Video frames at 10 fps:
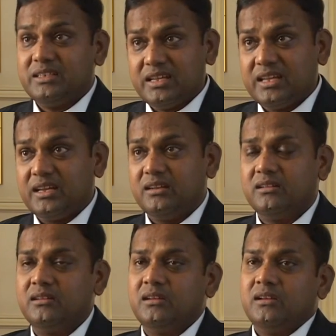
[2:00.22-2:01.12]

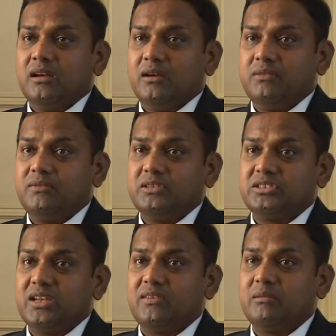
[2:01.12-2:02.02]
decade, uh,
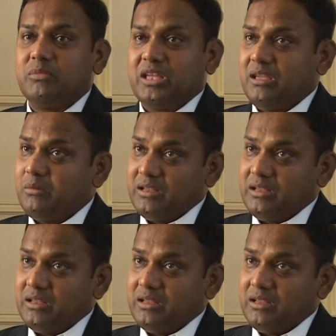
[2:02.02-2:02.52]
57 became